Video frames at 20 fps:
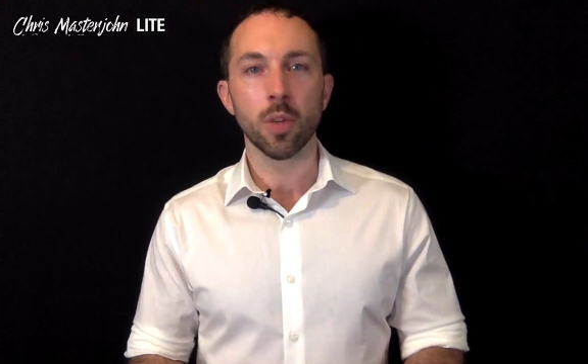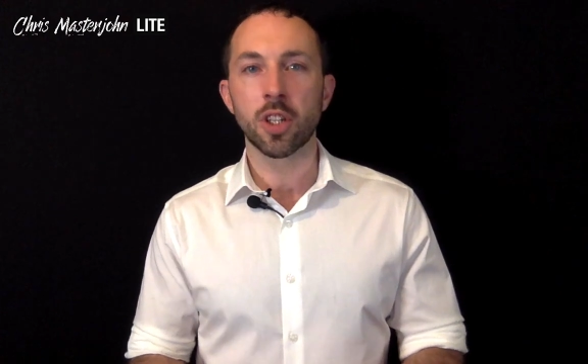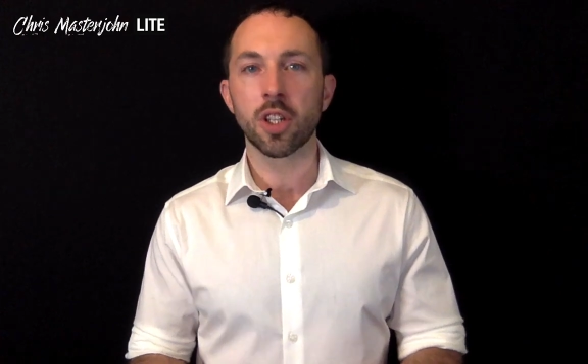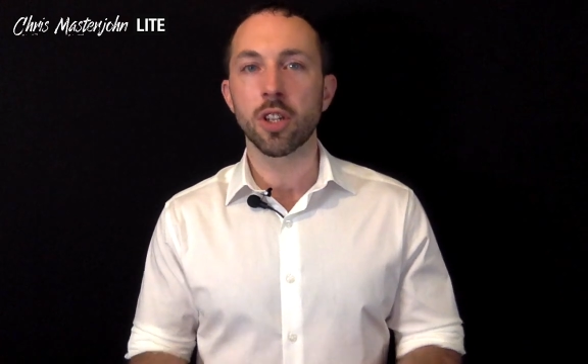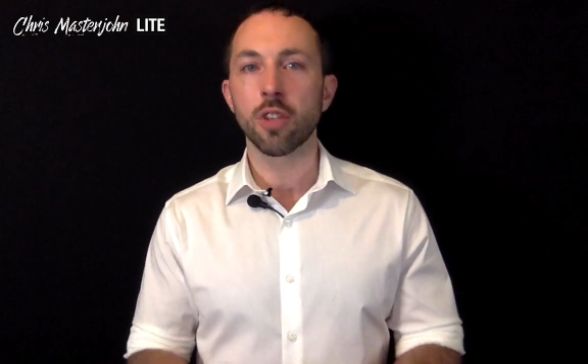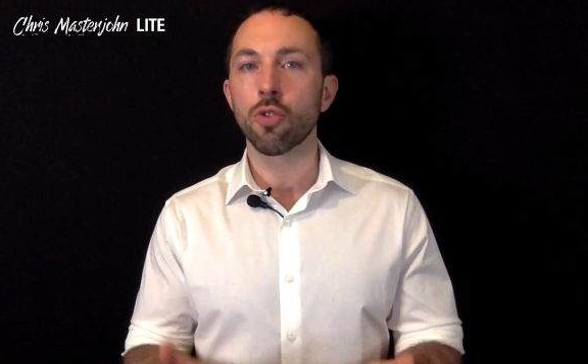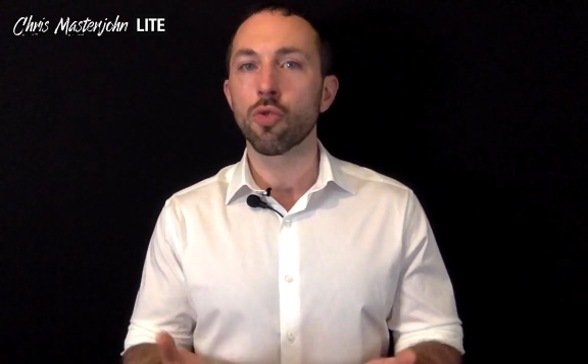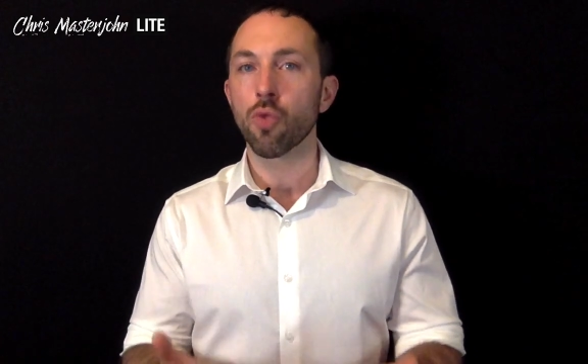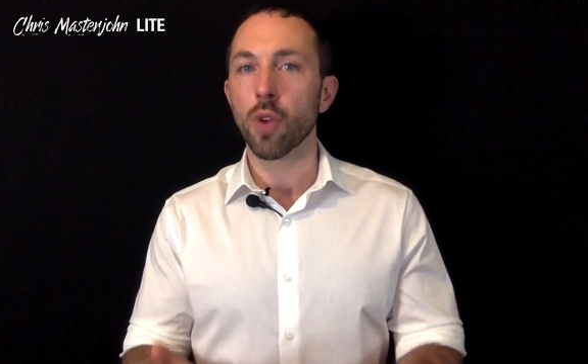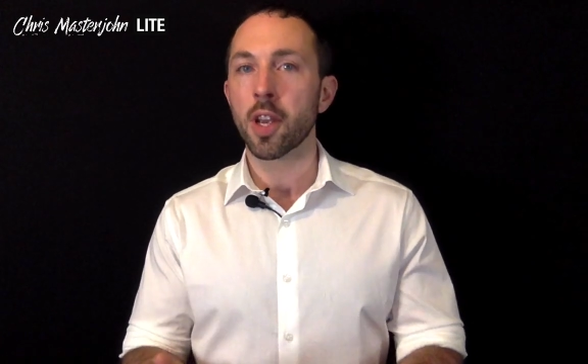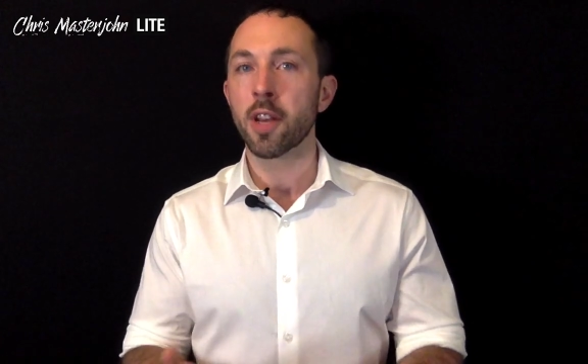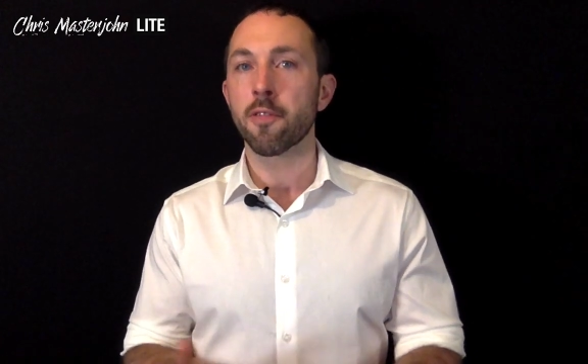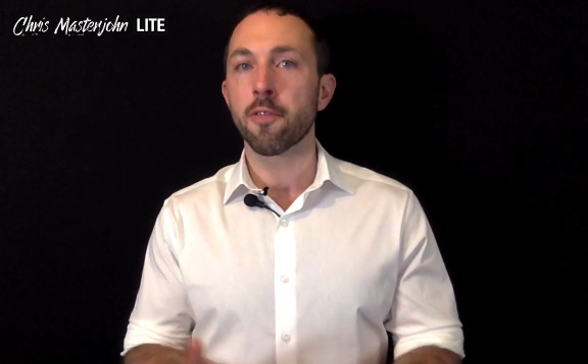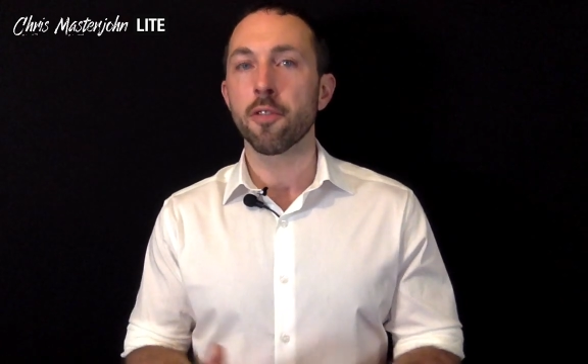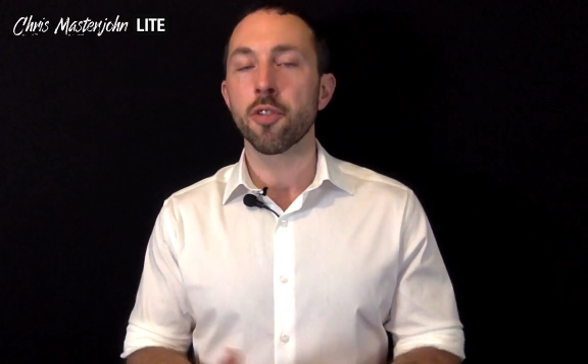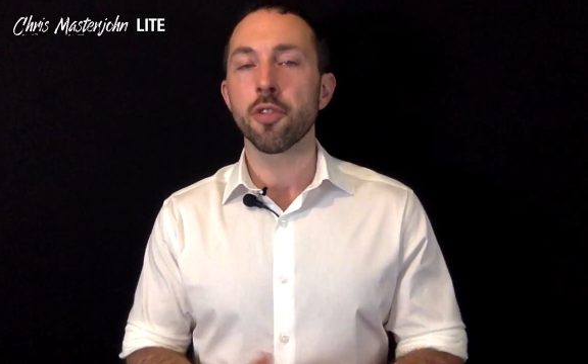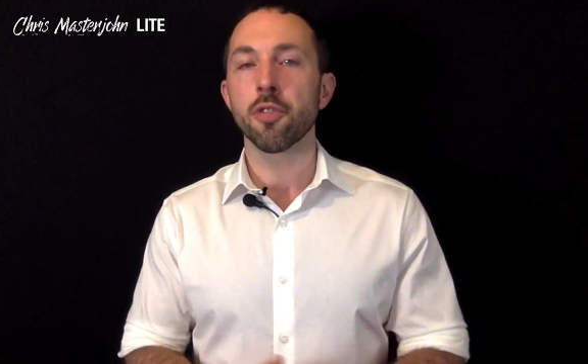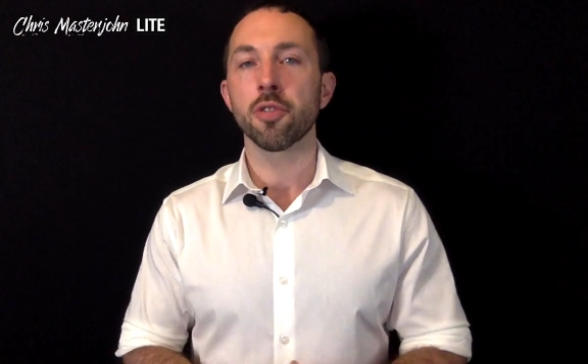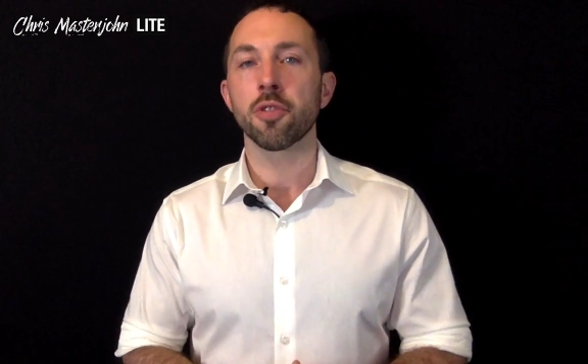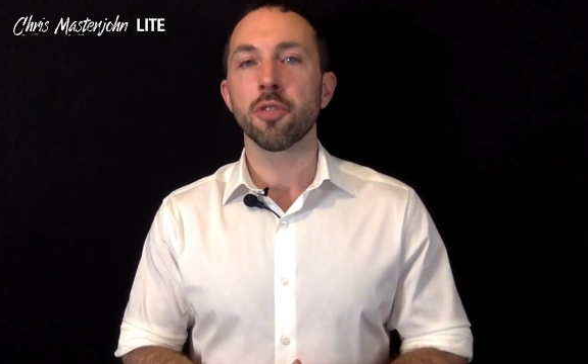which is great
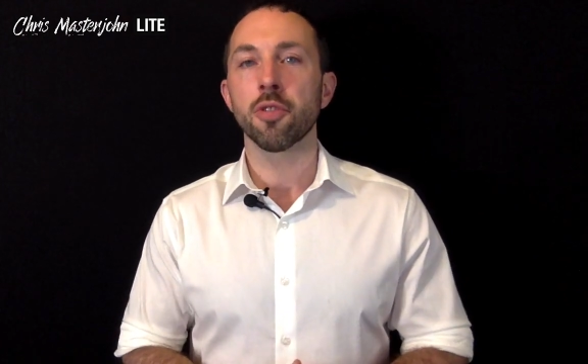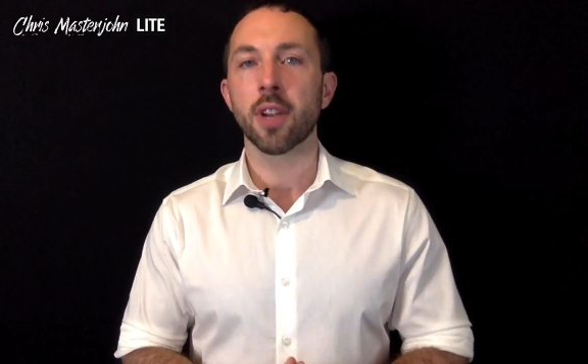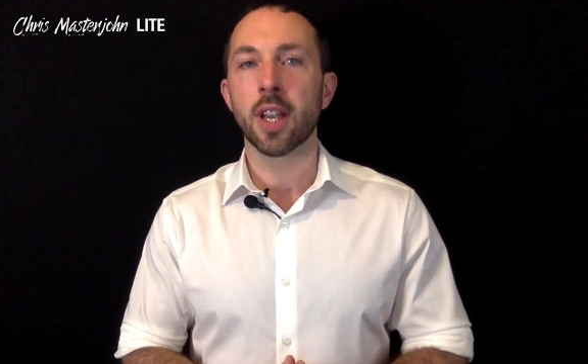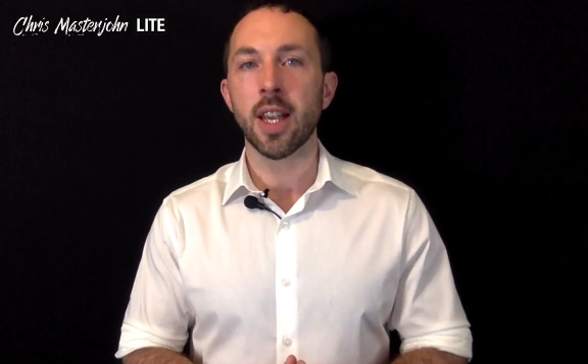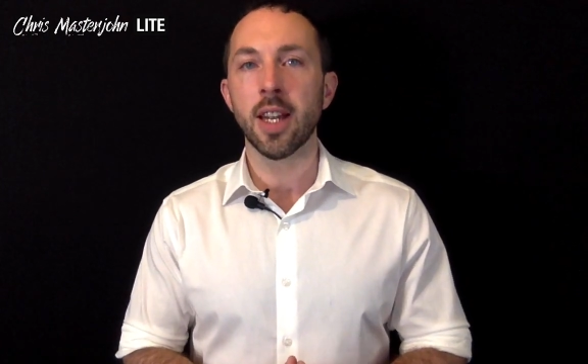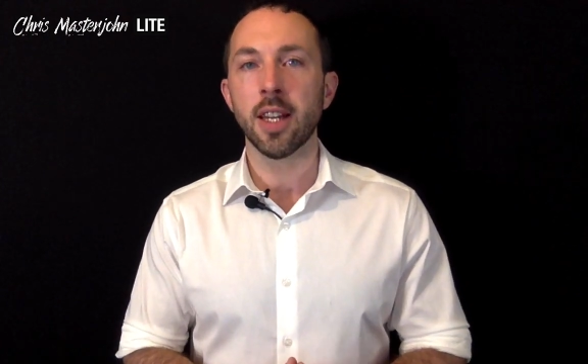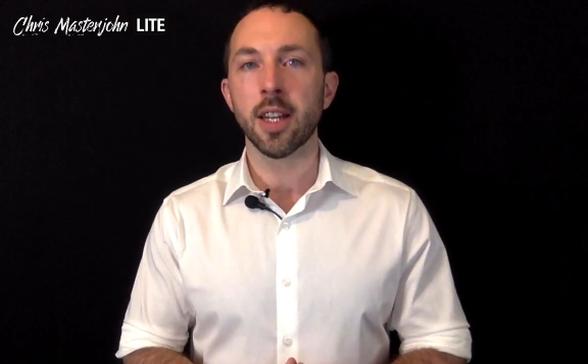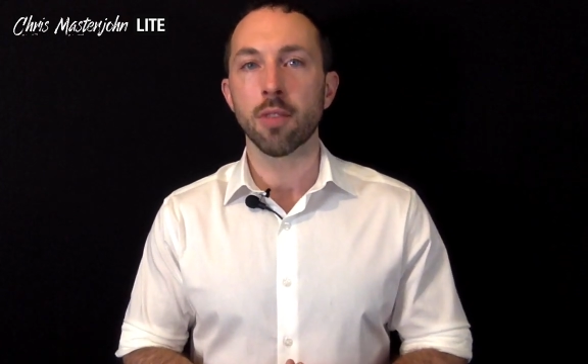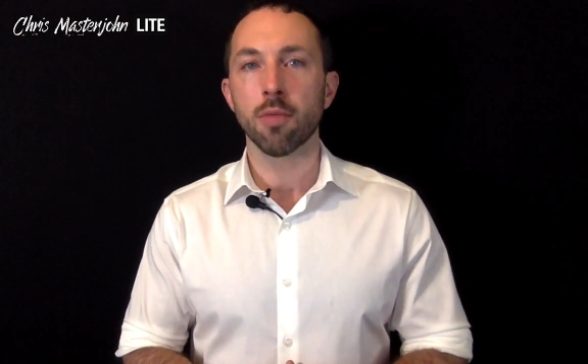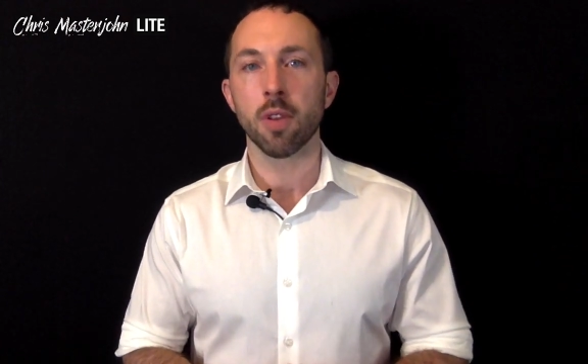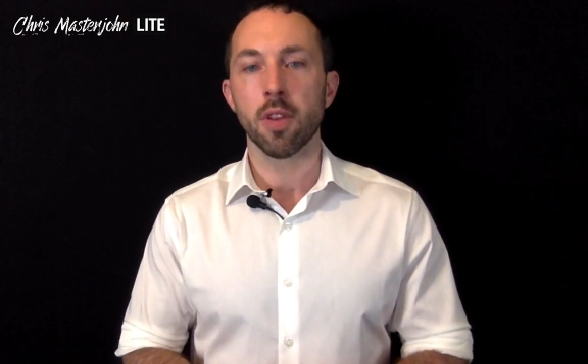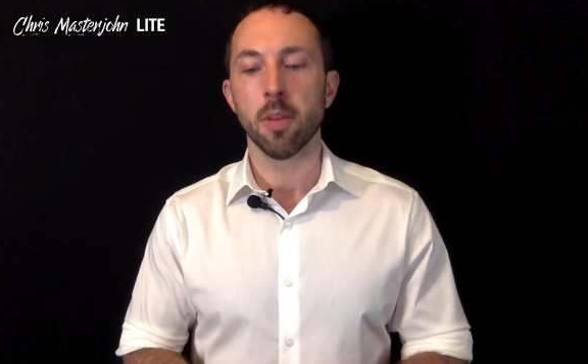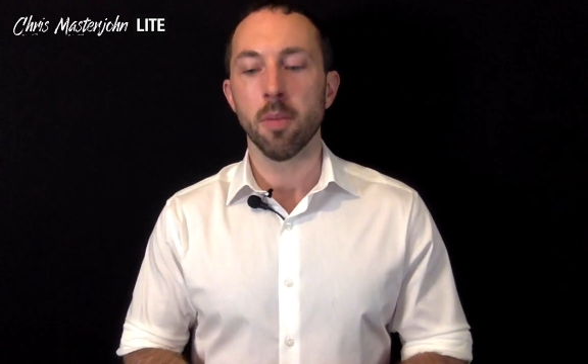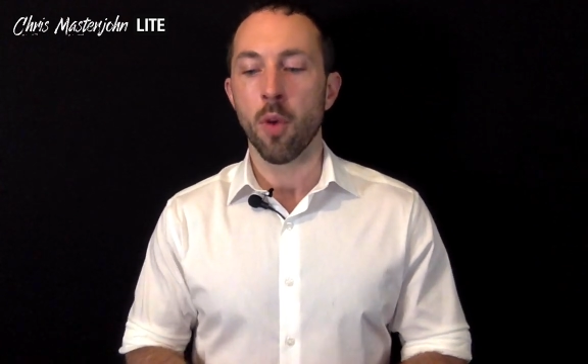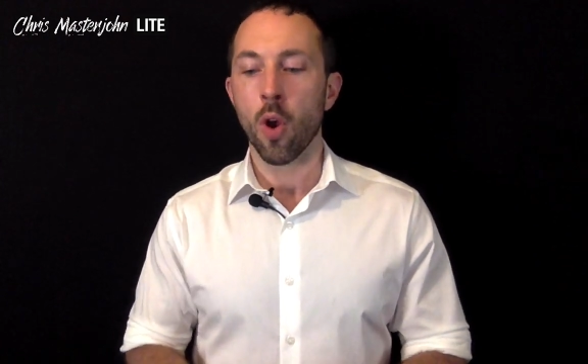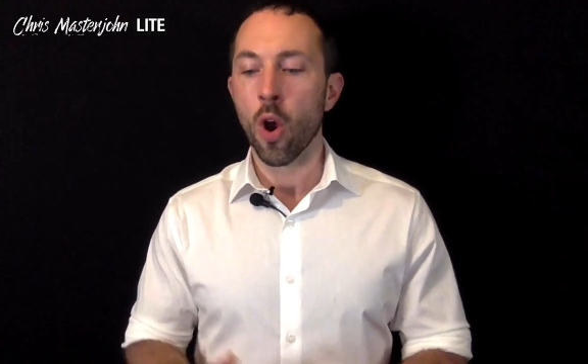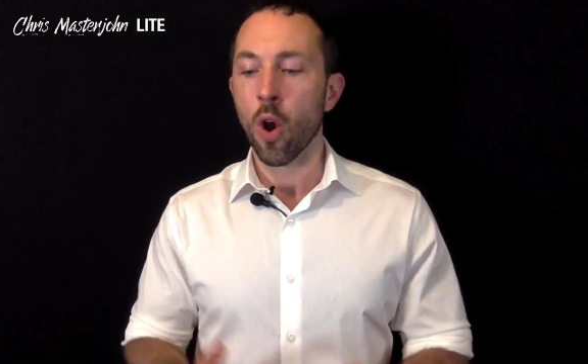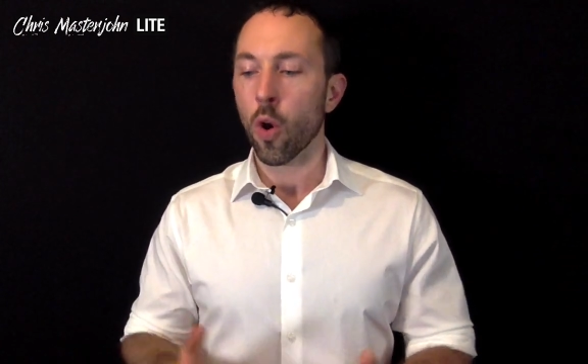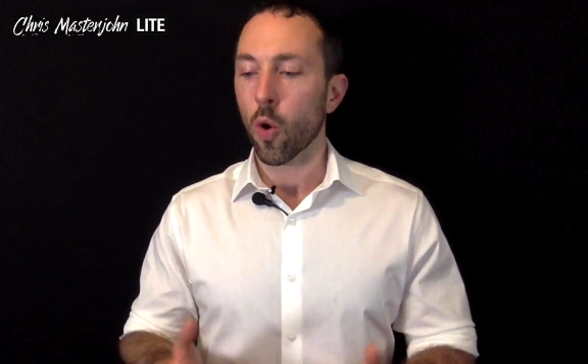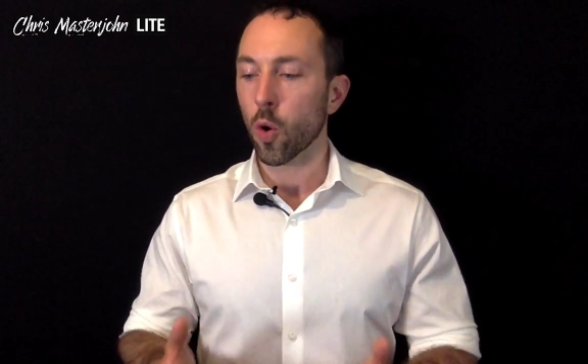for your circadian rhythm,